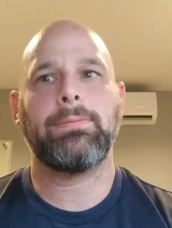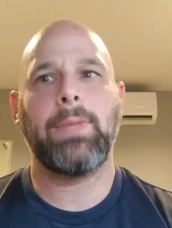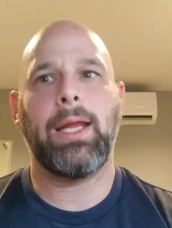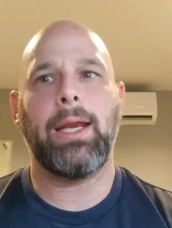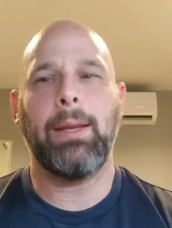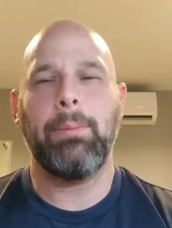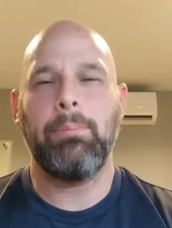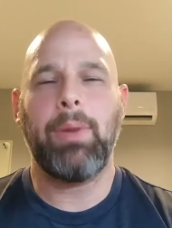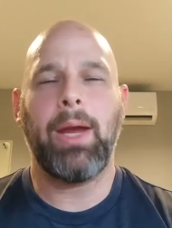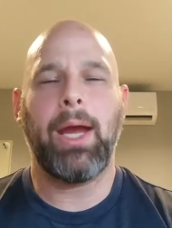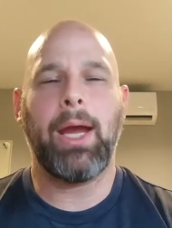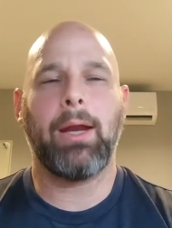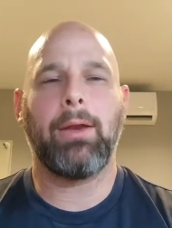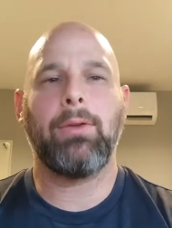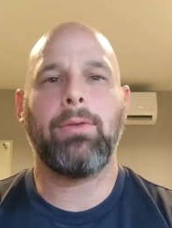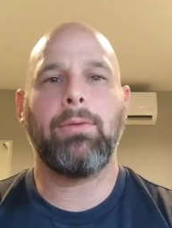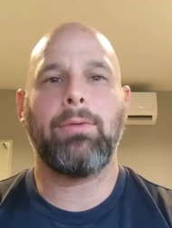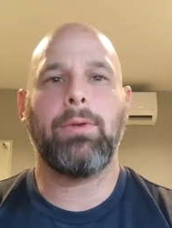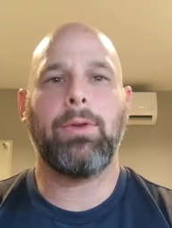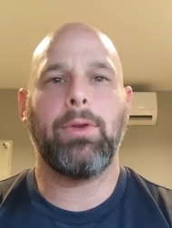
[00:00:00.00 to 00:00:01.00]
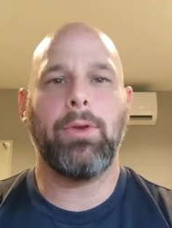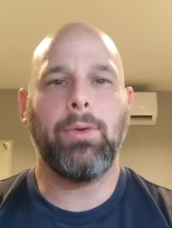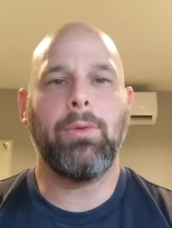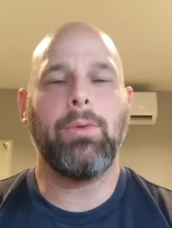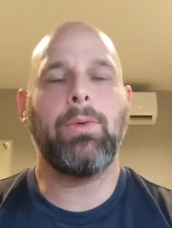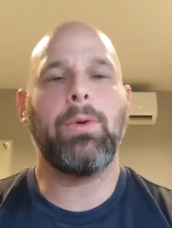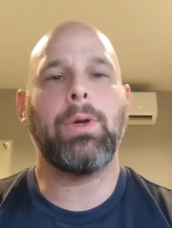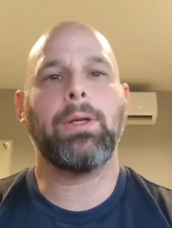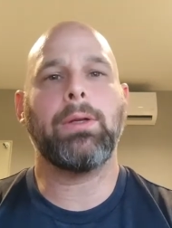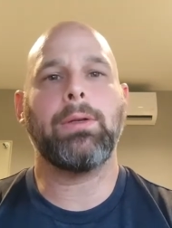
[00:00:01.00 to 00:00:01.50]
that impact
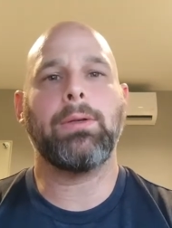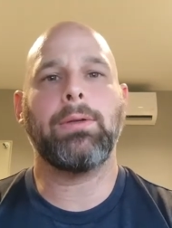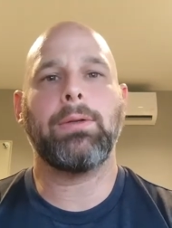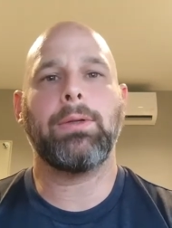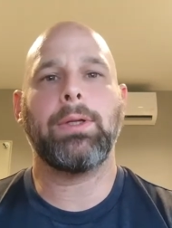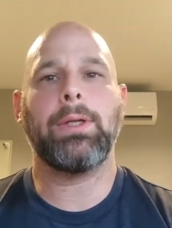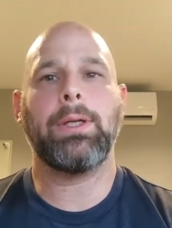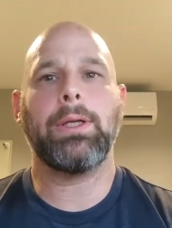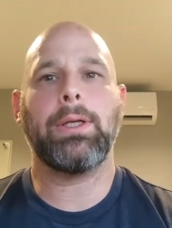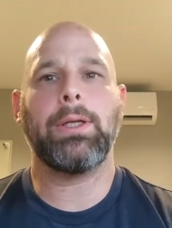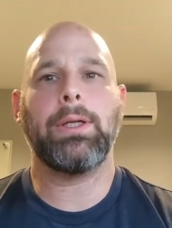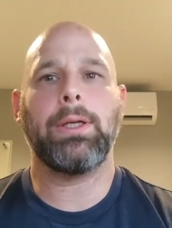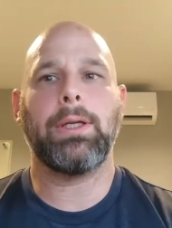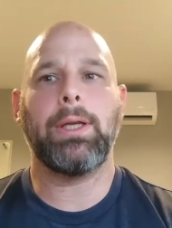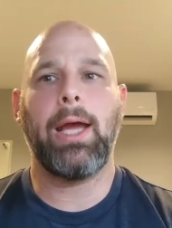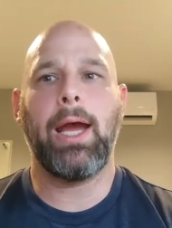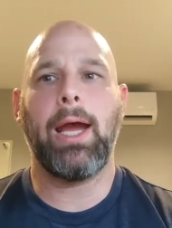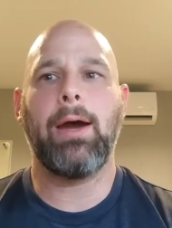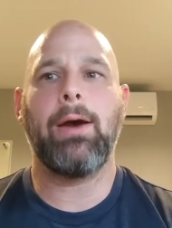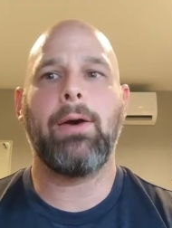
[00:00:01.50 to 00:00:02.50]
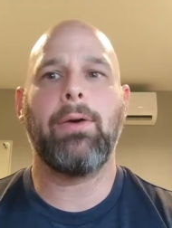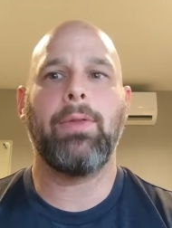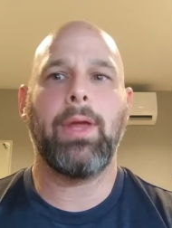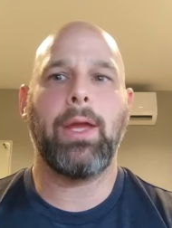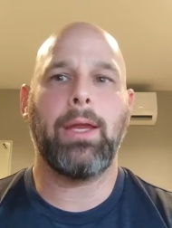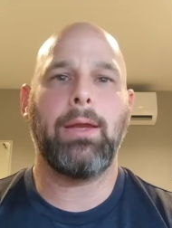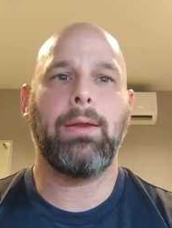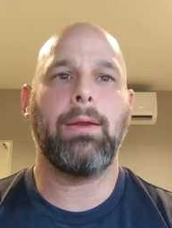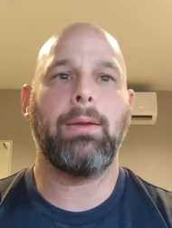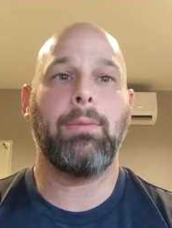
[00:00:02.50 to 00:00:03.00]
you and, and, and how
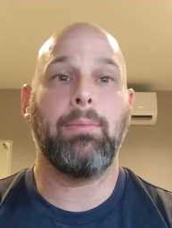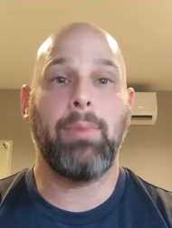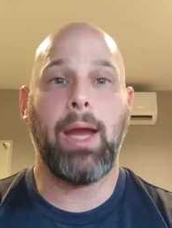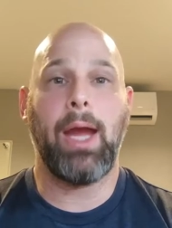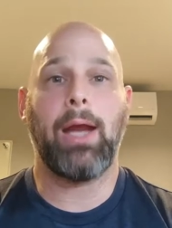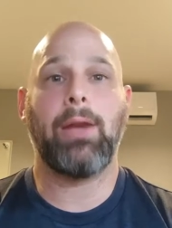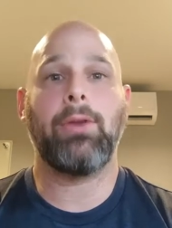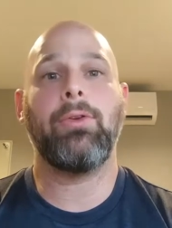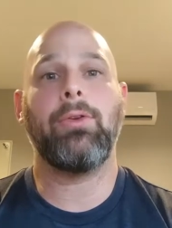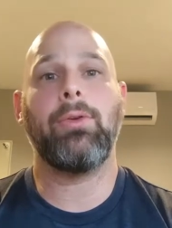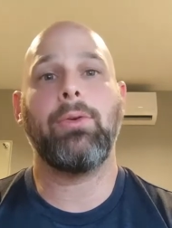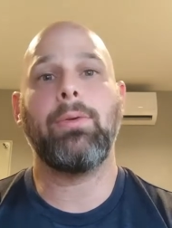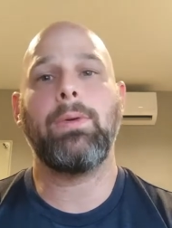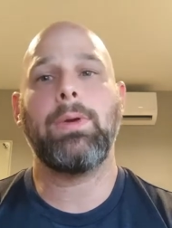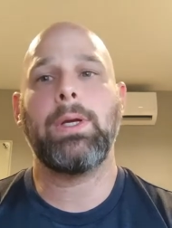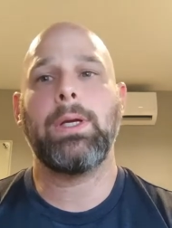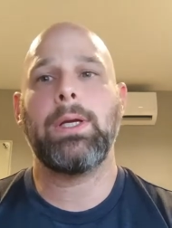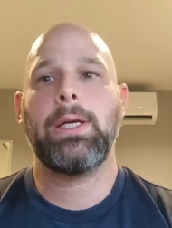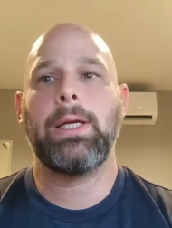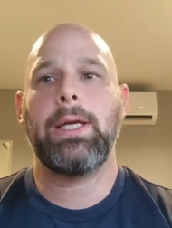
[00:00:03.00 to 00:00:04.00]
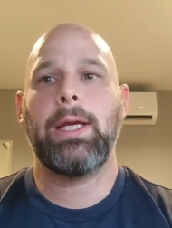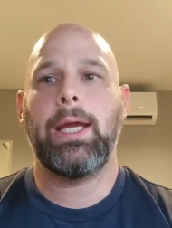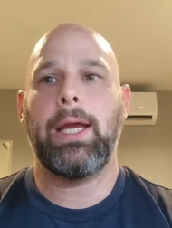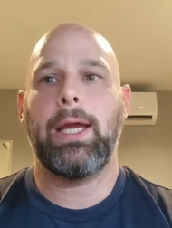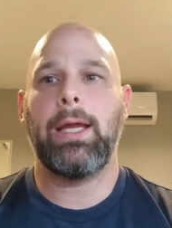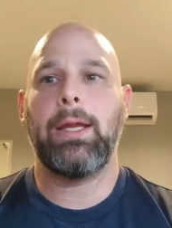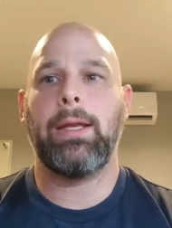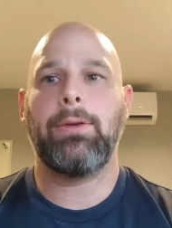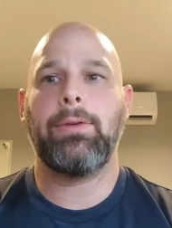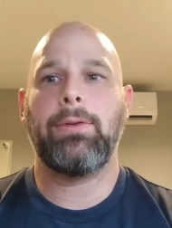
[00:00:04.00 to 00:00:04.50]
they impact you
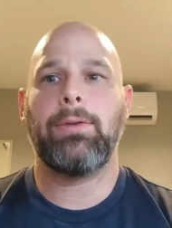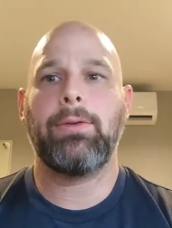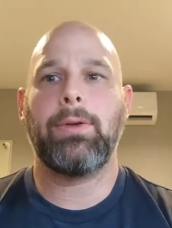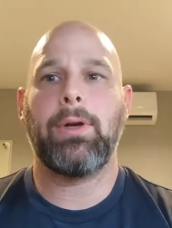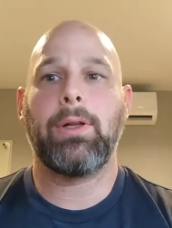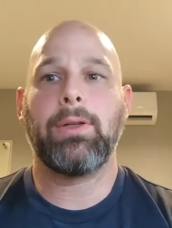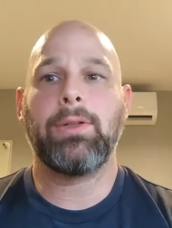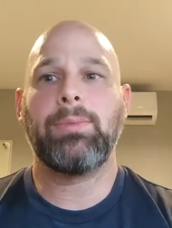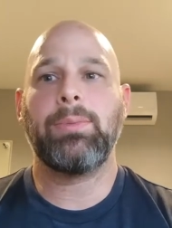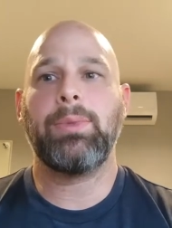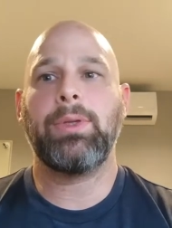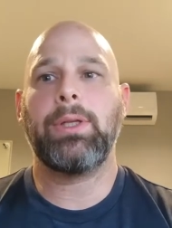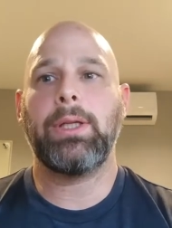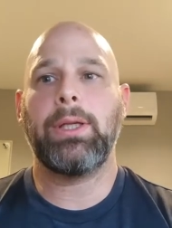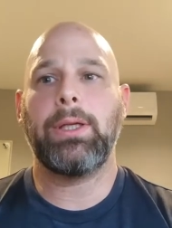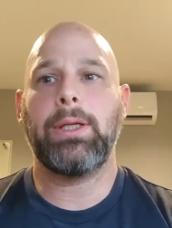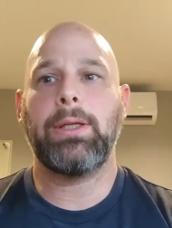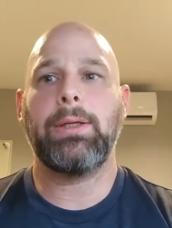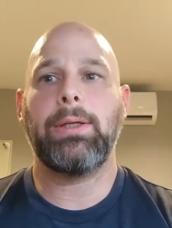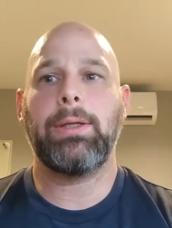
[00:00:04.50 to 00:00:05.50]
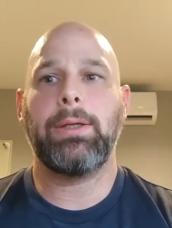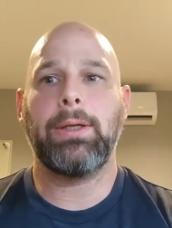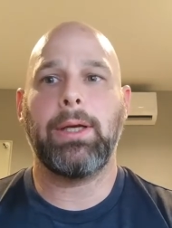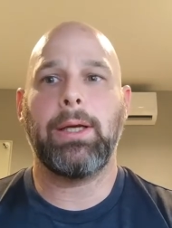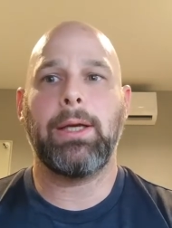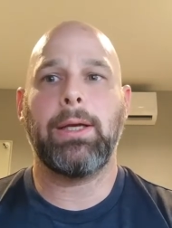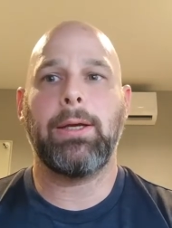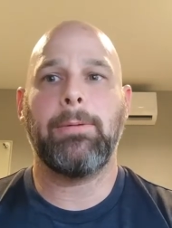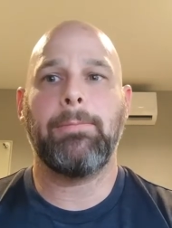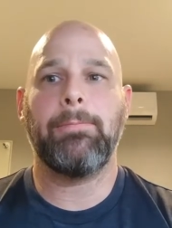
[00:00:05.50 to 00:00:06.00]
and ultimately
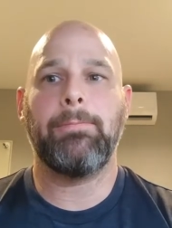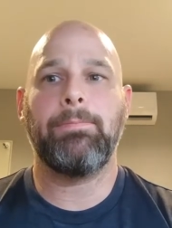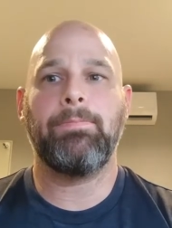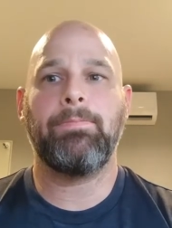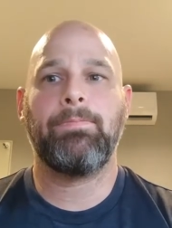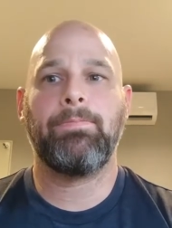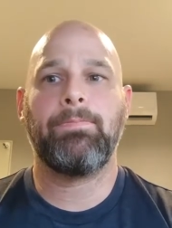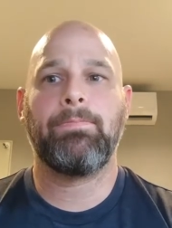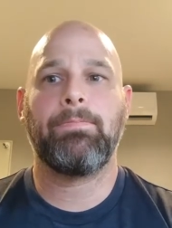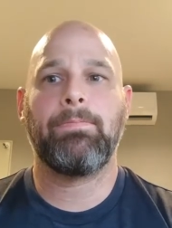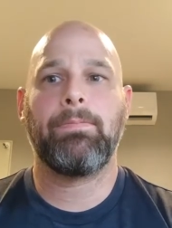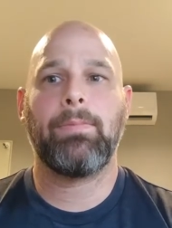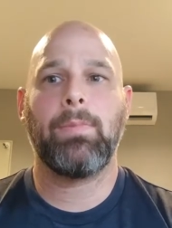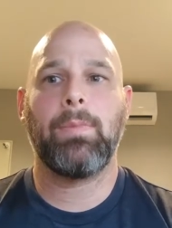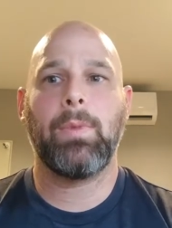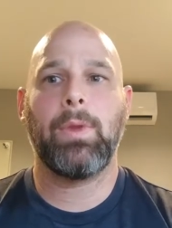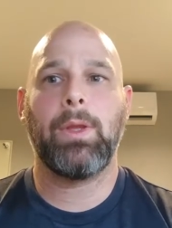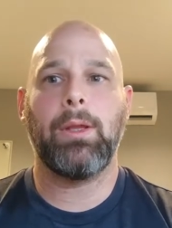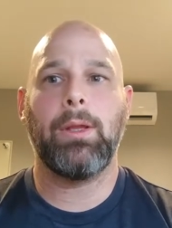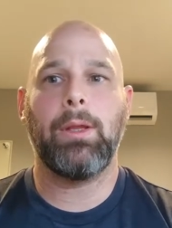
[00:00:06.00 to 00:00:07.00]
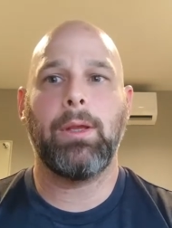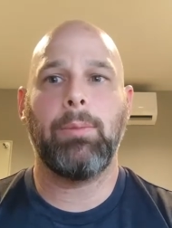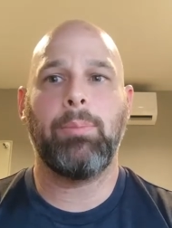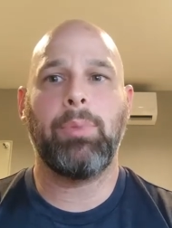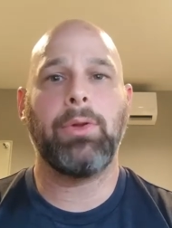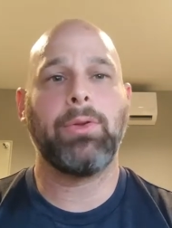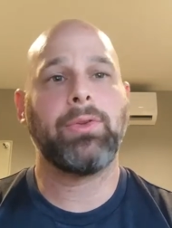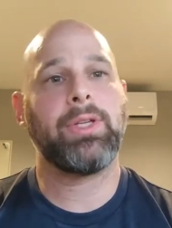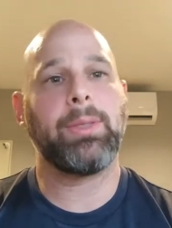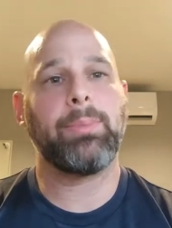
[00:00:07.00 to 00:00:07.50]
um,
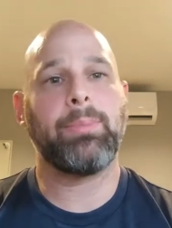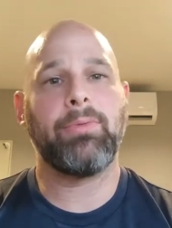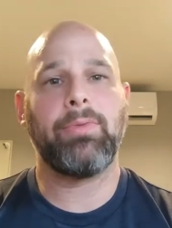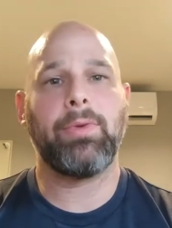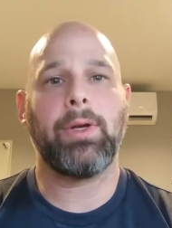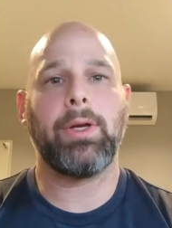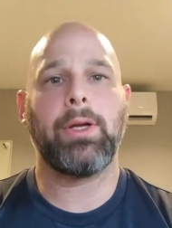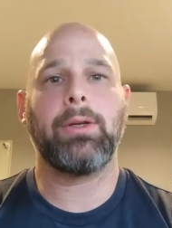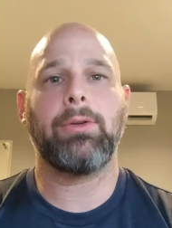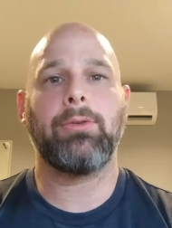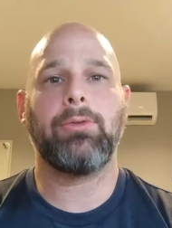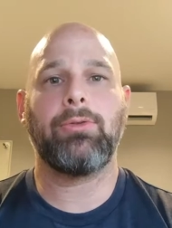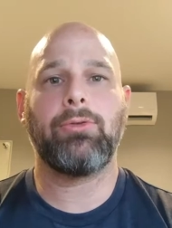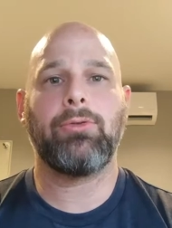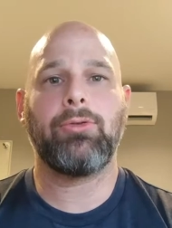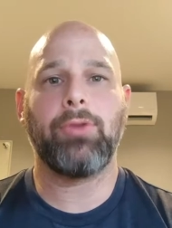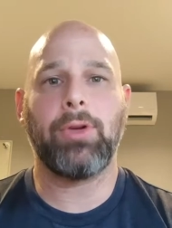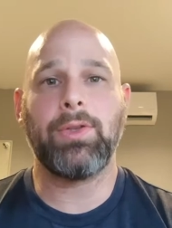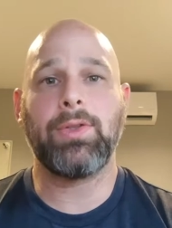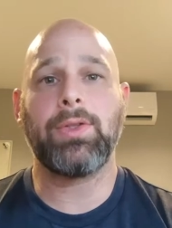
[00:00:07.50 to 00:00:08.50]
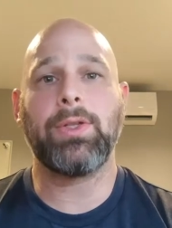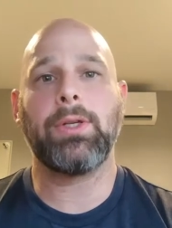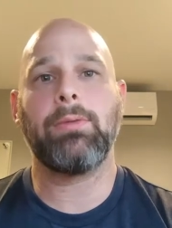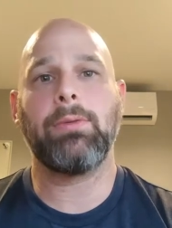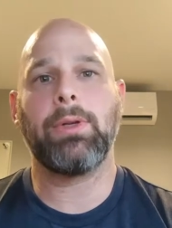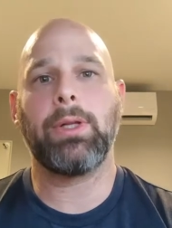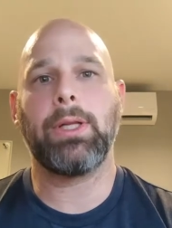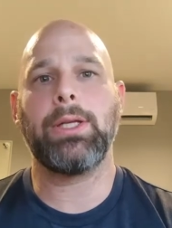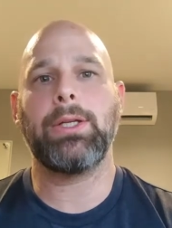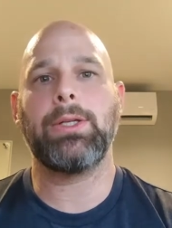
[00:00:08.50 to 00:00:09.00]
it builds up a very
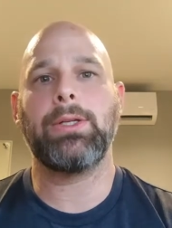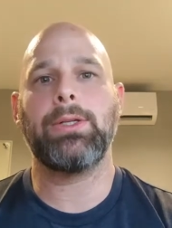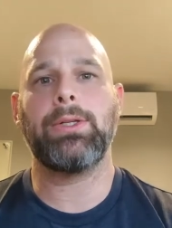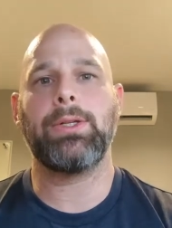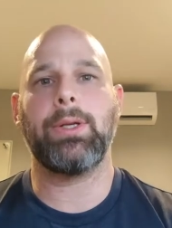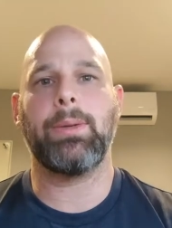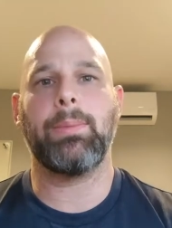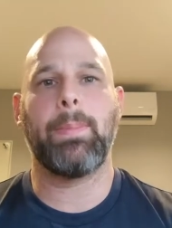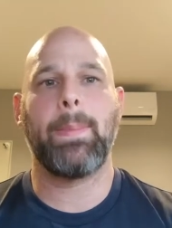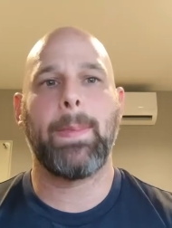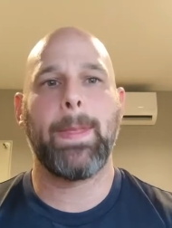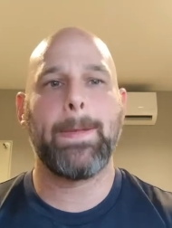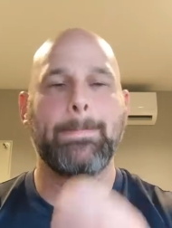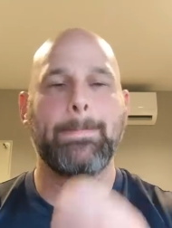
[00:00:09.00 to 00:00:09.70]
trusting relationship.